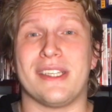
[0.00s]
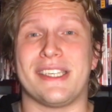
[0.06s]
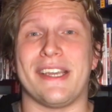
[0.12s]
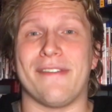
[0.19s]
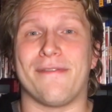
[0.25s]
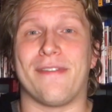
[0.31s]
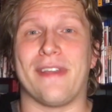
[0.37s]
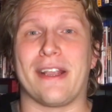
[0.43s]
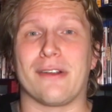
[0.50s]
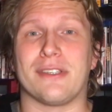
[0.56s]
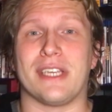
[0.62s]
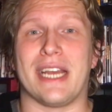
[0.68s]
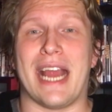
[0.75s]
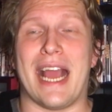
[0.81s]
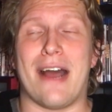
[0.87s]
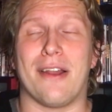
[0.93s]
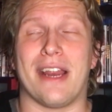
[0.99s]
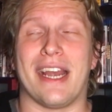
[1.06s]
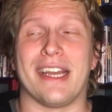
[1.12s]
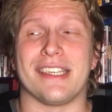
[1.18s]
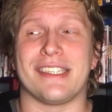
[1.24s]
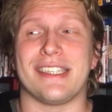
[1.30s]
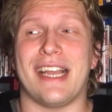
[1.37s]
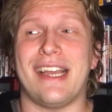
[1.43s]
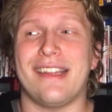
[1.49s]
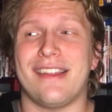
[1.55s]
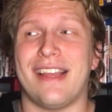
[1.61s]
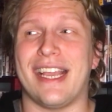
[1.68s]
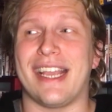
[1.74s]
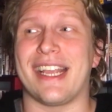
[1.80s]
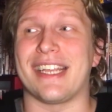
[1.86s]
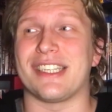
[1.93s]
Once he figures it out, and it's not
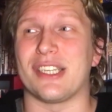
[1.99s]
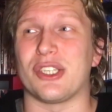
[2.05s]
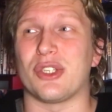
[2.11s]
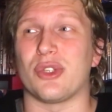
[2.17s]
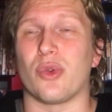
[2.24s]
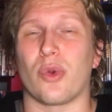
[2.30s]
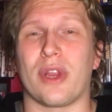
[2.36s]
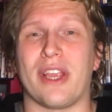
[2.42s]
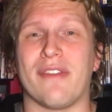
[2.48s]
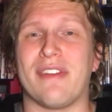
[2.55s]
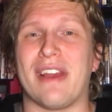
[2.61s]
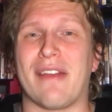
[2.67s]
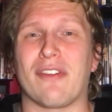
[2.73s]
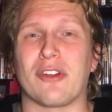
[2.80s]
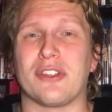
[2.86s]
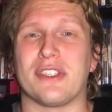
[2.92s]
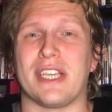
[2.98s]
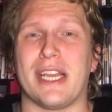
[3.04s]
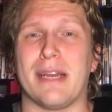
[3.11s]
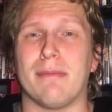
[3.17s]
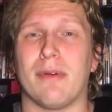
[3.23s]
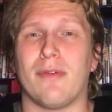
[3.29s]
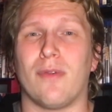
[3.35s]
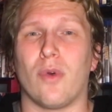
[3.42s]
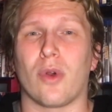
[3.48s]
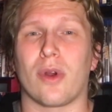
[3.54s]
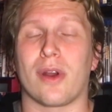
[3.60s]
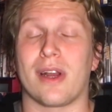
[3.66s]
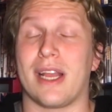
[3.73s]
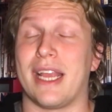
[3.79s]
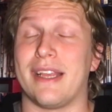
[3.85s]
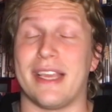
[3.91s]
like it's a story you've never seen
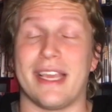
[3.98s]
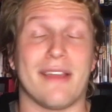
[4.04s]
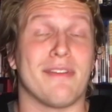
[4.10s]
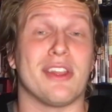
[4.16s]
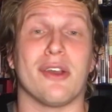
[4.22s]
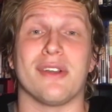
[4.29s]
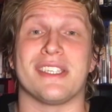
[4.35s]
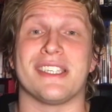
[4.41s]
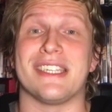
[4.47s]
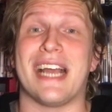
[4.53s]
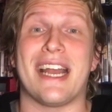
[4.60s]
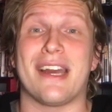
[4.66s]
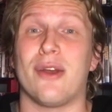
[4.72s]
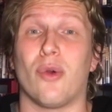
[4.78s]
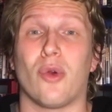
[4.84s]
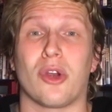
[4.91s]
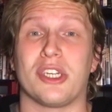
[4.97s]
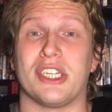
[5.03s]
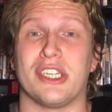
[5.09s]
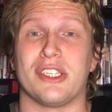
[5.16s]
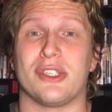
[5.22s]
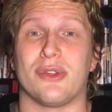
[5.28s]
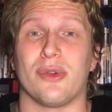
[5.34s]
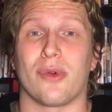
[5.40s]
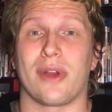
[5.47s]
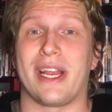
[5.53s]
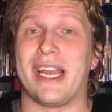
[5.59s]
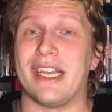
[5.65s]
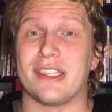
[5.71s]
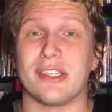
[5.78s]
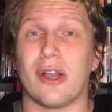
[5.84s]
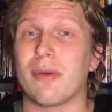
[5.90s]
before, even though it's not an origin story,
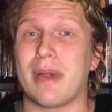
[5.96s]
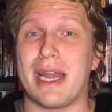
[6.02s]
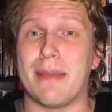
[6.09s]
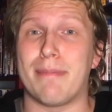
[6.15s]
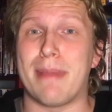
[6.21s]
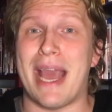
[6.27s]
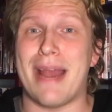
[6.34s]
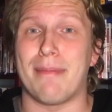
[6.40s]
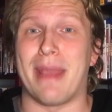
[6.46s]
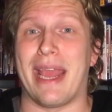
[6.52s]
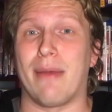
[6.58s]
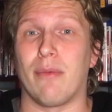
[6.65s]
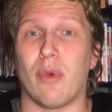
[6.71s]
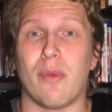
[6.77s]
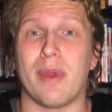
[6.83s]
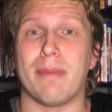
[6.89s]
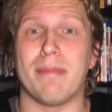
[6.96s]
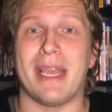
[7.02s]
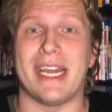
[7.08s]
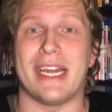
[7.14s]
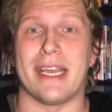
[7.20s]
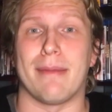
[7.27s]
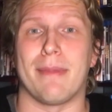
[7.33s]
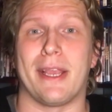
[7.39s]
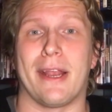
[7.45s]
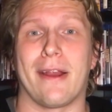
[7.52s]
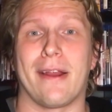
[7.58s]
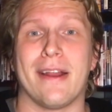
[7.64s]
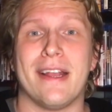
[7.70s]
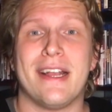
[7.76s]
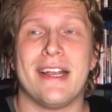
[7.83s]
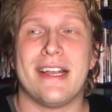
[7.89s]
he's already Batman when we meet him here.